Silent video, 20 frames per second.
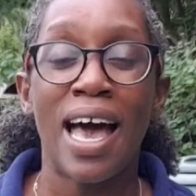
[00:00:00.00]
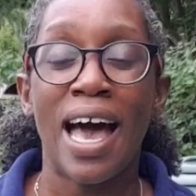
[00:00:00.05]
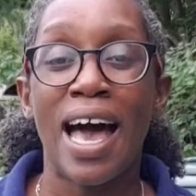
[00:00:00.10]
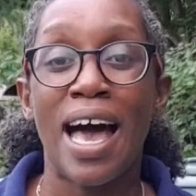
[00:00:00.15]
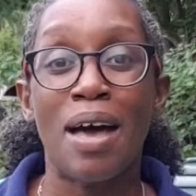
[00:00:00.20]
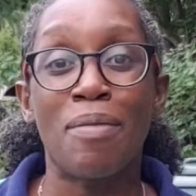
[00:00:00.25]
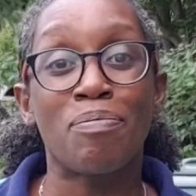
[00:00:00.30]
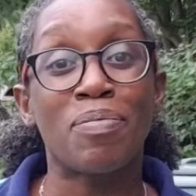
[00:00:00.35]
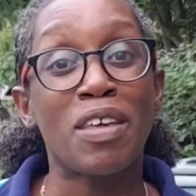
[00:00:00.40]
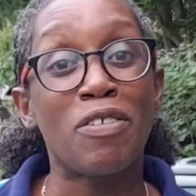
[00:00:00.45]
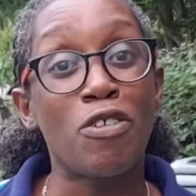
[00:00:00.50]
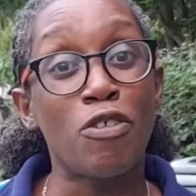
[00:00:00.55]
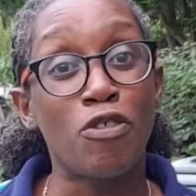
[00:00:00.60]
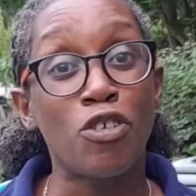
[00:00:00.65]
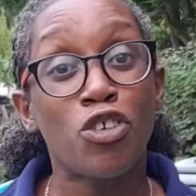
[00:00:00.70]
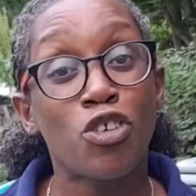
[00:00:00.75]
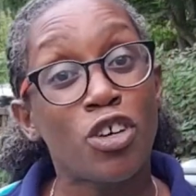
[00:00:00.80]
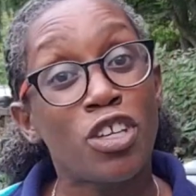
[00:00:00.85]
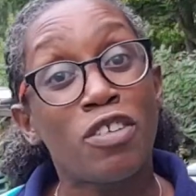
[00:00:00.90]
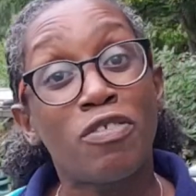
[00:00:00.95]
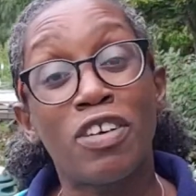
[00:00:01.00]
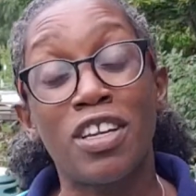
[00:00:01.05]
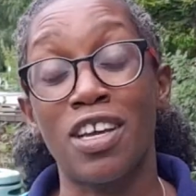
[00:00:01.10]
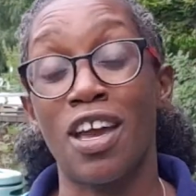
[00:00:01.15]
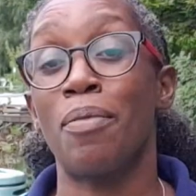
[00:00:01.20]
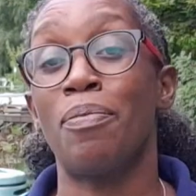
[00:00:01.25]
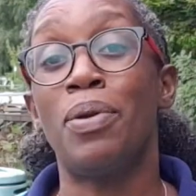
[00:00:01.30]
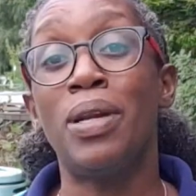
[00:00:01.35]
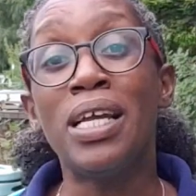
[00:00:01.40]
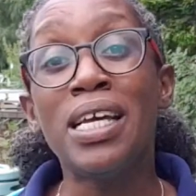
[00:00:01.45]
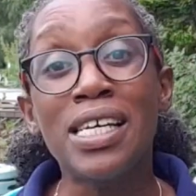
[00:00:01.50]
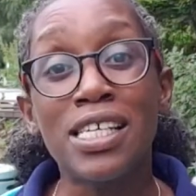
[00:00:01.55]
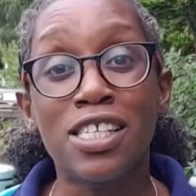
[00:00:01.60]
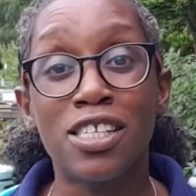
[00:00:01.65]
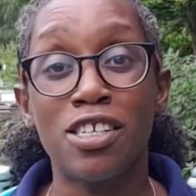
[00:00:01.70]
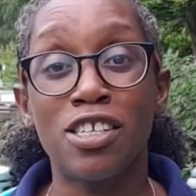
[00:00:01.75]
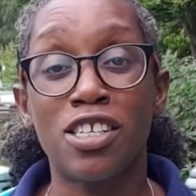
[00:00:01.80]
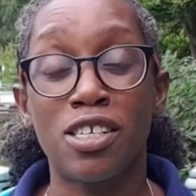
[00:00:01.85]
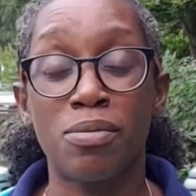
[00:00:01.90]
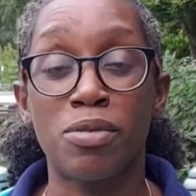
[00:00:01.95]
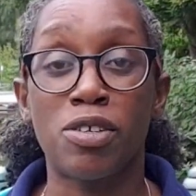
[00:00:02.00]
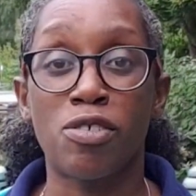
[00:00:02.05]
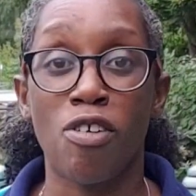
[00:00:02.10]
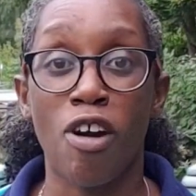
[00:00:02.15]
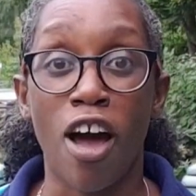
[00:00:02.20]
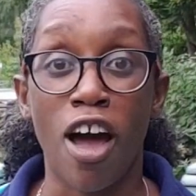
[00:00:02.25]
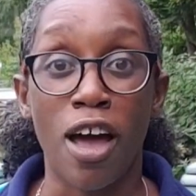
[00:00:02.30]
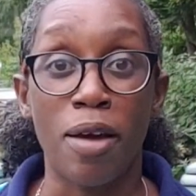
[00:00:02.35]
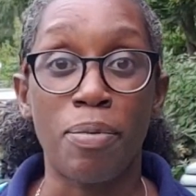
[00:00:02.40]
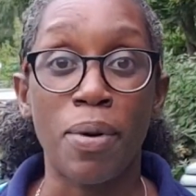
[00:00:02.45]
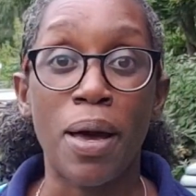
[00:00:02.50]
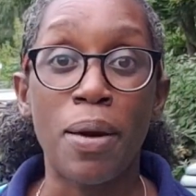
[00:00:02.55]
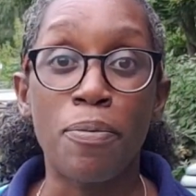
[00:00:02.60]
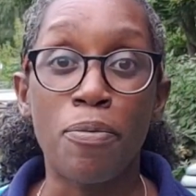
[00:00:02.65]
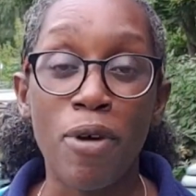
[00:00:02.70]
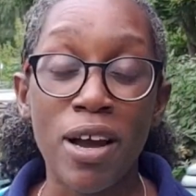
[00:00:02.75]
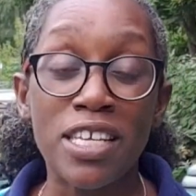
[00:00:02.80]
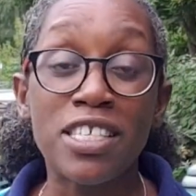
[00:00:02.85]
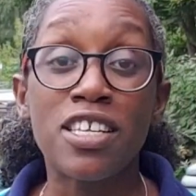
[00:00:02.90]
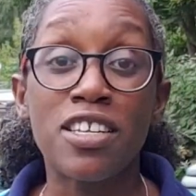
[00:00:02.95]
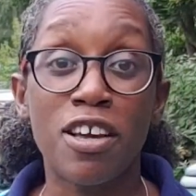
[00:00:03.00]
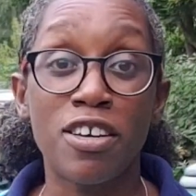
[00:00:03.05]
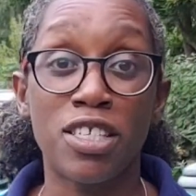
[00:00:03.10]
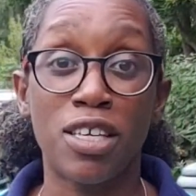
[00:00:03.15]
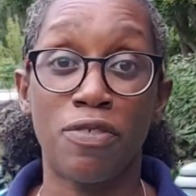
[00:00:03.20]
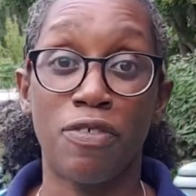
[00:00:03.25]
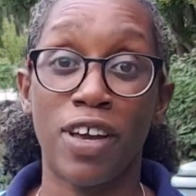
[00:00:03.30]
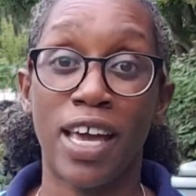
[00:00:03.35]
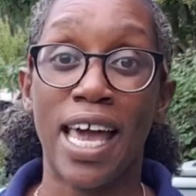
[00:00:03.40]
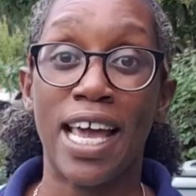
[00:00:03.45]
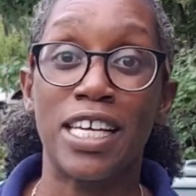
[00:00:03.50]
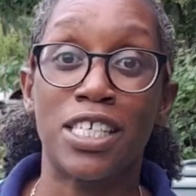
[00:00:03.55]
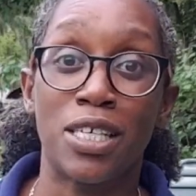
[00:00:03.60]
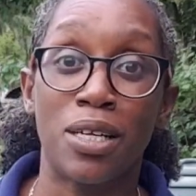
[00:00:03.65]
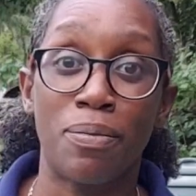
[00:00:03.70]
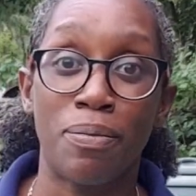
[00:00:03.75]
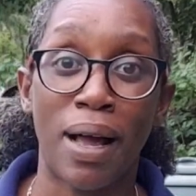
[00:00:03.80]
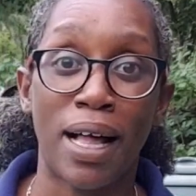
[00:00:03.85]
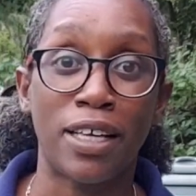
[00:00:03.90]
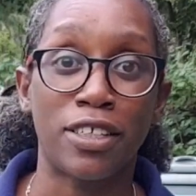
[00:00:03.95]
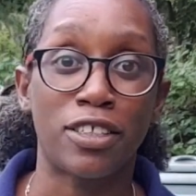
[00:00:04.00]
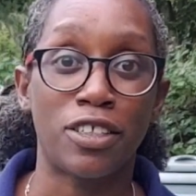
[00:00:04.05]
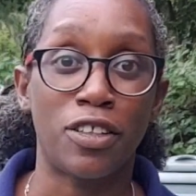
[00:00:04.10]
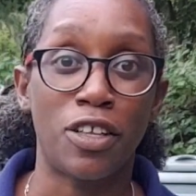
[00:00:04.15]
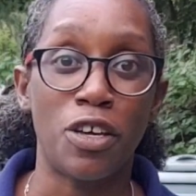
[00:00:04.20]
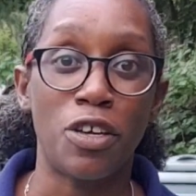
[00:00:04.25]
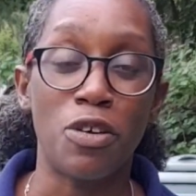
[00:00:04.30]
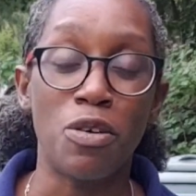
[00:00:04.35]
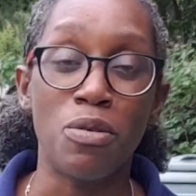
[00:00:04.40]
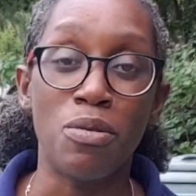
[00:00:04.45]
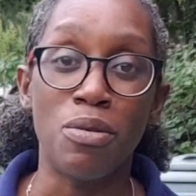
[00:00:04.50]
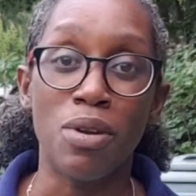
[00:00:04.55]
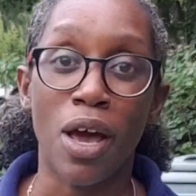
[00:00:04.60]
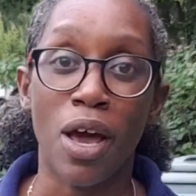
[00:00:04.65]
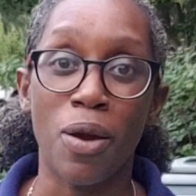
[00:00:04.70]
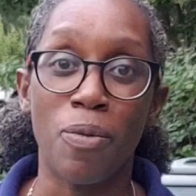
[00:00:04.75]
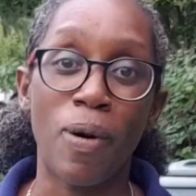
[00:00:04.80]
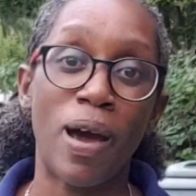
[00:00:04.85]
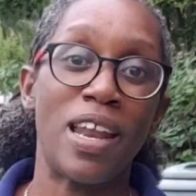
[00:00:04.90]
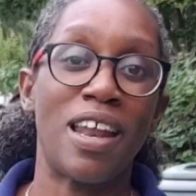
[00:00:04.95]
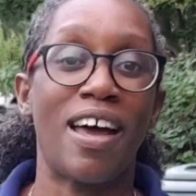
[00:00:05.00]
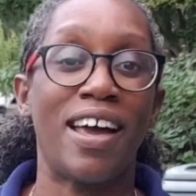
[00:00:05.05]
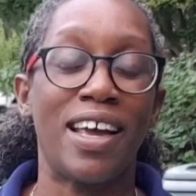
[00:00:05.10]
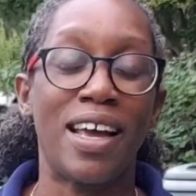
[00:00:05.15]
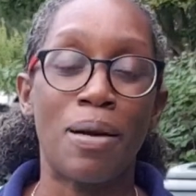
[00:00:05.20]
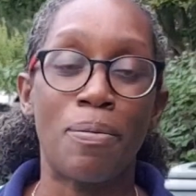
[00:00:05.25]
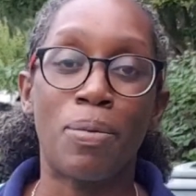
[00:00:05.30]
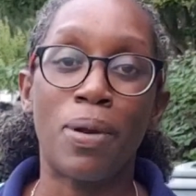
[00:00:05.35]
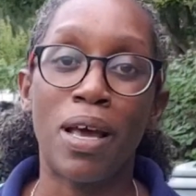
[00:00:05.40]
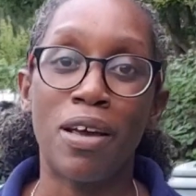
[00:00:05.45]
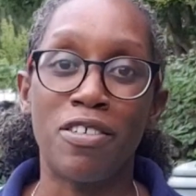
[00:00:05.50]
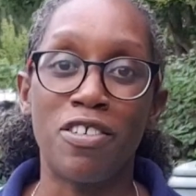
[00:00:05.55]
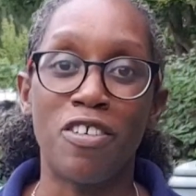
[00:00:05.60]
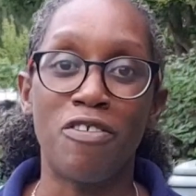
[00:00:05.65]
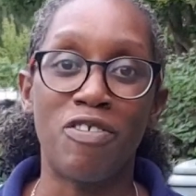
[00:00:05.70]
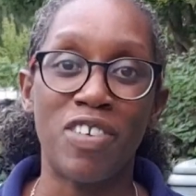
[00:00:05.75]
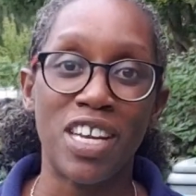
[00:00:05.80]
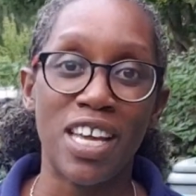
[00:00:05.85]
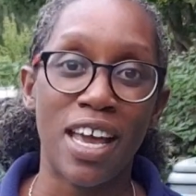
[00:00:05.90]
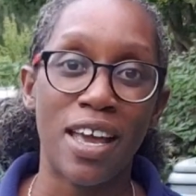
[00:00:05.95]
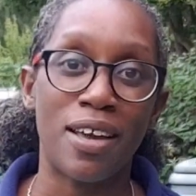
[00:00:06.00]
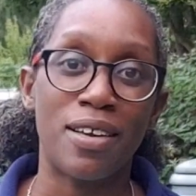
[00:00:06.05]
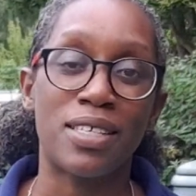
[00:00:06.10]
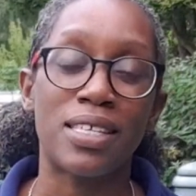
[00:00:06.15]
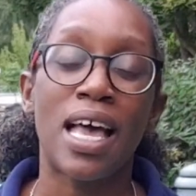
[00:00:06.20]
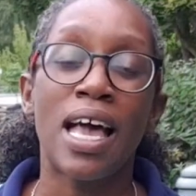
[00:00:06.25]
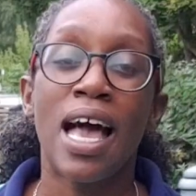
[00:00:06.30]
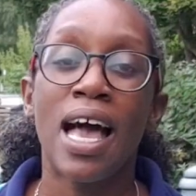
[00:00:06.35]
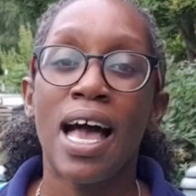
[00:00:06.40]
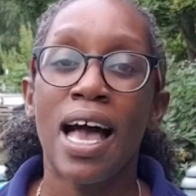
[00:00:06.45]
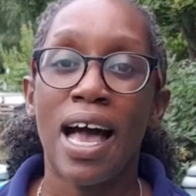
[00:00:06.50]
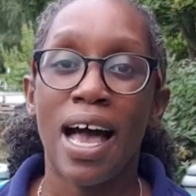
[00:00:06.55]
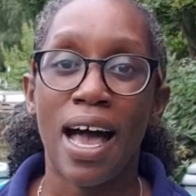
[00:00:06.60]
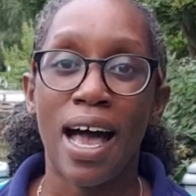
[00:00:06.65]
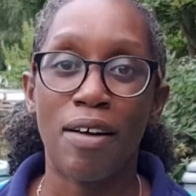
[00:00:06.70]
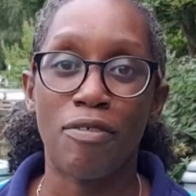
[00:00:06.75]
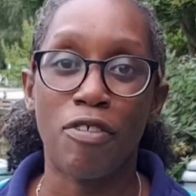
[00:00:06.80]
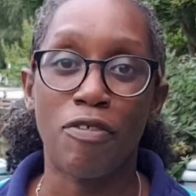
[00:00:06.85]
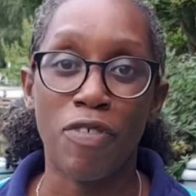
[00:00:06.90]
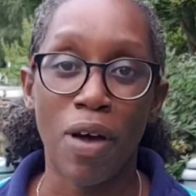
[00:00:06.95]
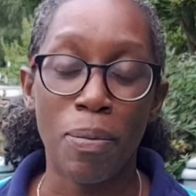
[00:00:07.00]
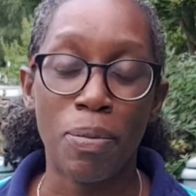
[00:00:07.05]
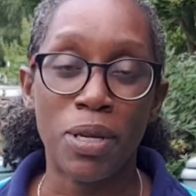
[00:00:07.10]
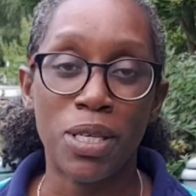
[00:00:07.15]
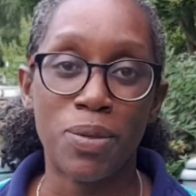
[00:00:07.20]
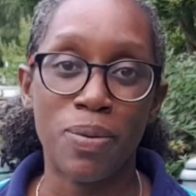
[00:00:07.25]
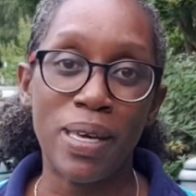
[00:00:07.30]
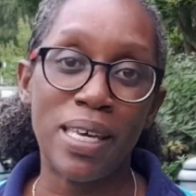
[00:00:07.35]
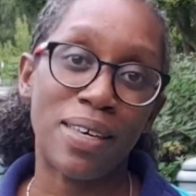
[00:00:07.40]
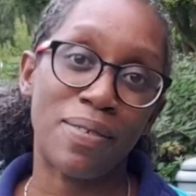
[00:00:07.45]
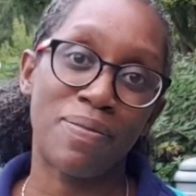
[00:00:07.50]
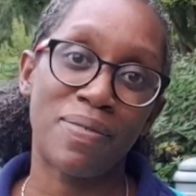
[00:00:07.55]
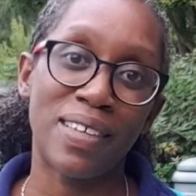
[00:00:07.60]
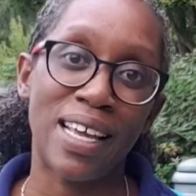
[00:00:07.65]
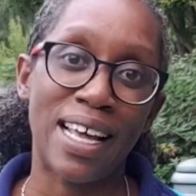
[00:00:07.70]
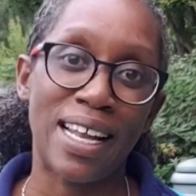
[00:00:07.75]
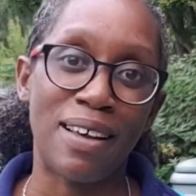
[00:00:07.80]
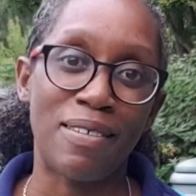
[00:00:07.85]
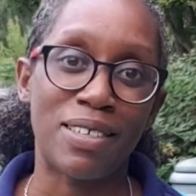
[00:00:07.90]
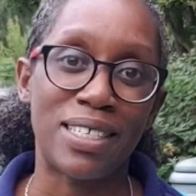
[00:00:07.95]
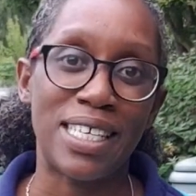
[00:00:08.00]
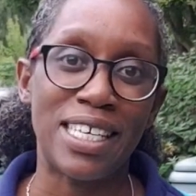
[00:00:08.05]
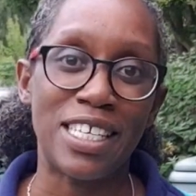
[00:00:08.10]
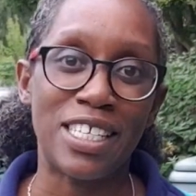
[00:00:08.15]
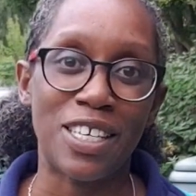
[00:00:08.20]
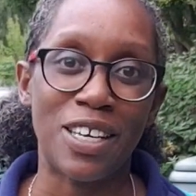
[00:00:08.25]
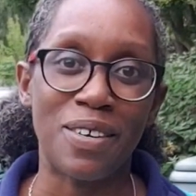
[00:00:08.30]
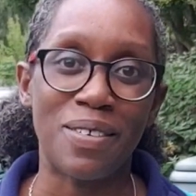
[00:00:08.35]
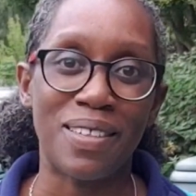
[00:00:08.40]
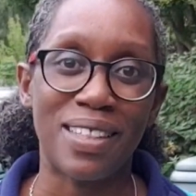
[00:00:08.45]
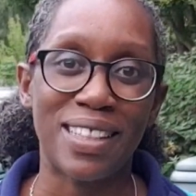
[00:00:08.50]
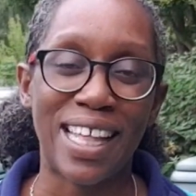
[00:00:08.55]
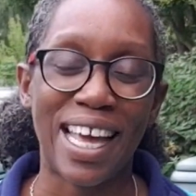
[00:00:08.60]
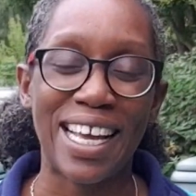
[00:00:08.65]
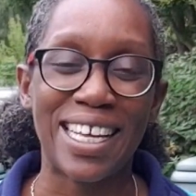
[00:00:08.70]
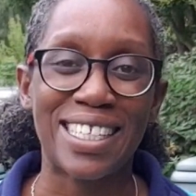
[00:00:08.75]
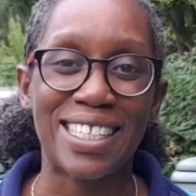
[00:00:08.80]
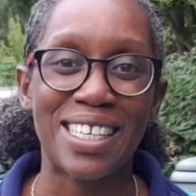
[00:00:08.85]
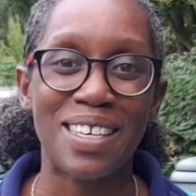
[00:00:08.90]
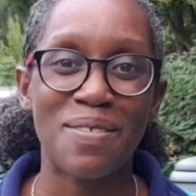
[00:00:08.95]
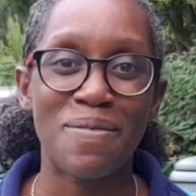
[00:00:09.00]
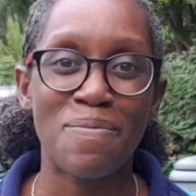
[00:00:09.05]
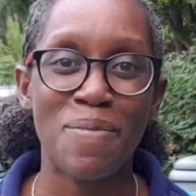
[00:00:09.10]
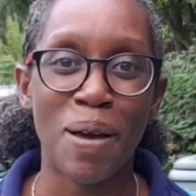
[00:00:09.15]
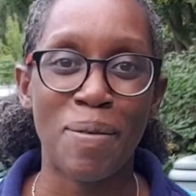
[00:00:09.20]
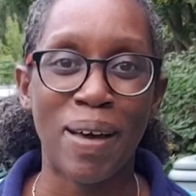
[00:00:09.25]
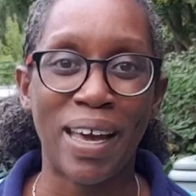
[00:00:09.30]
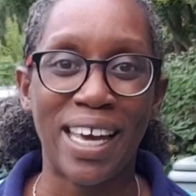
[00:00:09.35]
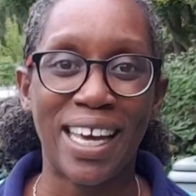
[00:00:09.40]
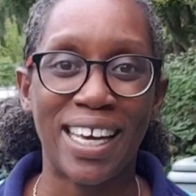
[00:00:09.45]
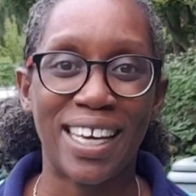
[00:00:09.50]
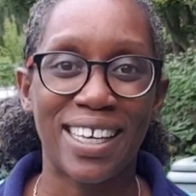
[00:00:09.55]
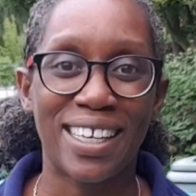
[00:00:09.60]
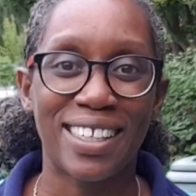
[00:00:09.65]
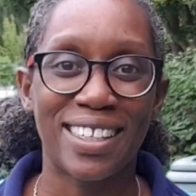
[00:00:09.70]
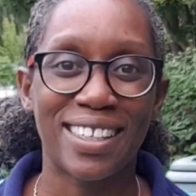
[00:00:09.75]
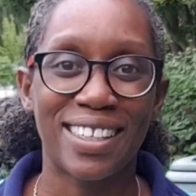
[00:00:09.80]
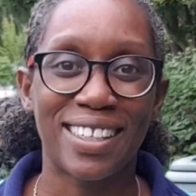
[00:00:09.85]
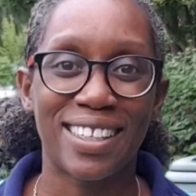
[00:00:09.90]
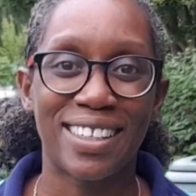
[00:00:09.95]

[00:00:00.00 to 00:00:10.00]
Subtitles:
If you've enjoyed the video, please do subscribe and press the notification bell so that you know when I upload new videos. Have a fabulous week, and I'll see you soon. Thanks. Bye bye.